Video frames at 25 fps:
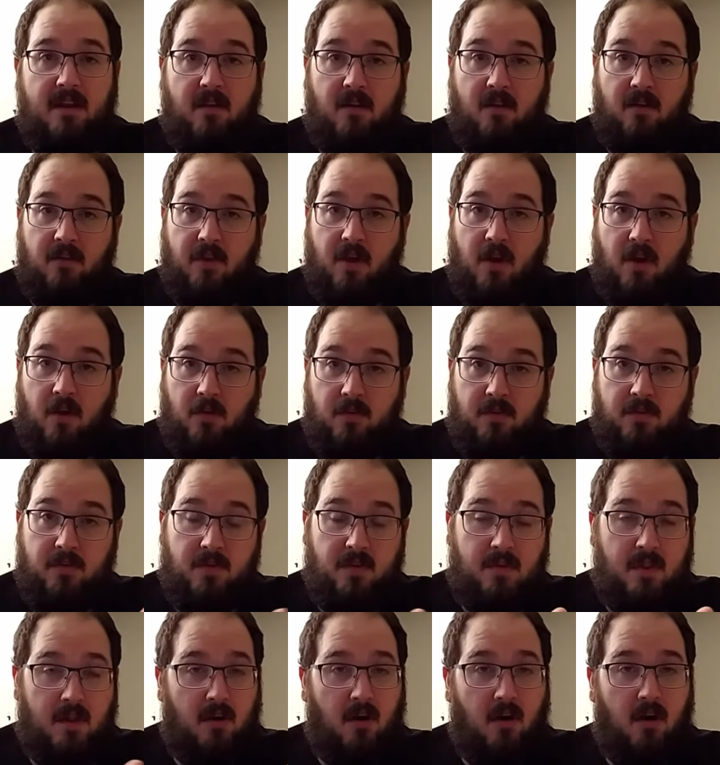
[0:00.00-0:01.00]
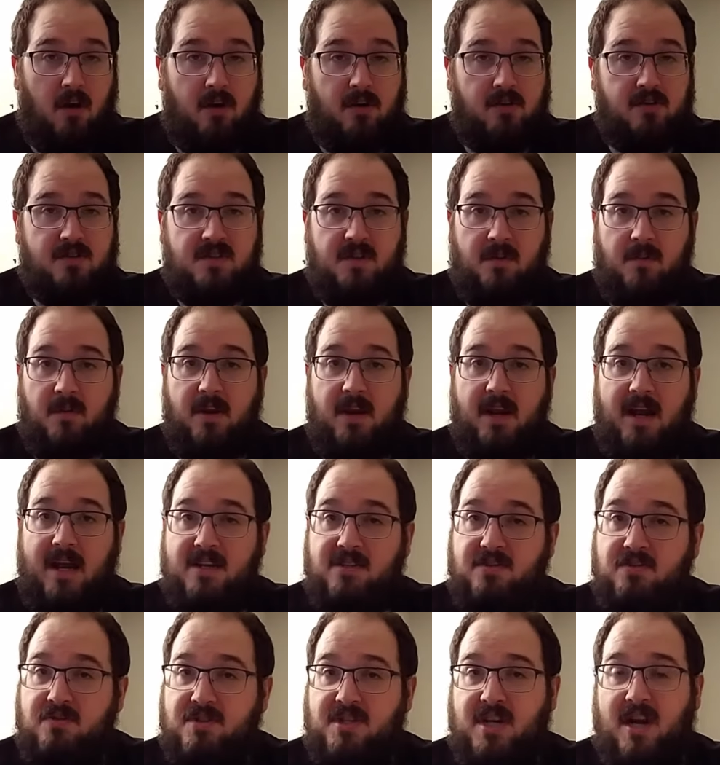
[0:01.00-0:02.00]
Although there are some of you
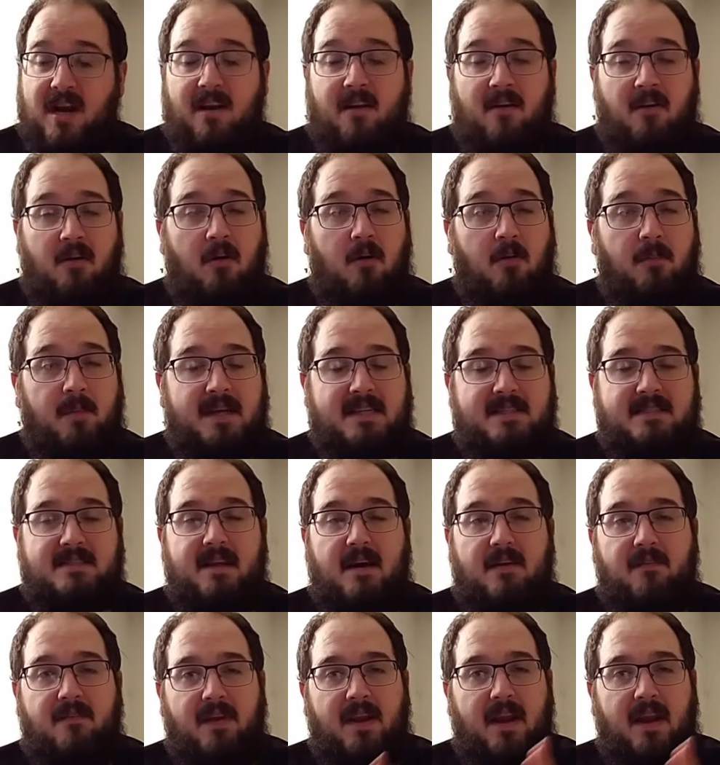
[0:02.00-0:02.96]
guys who check out all my stuff,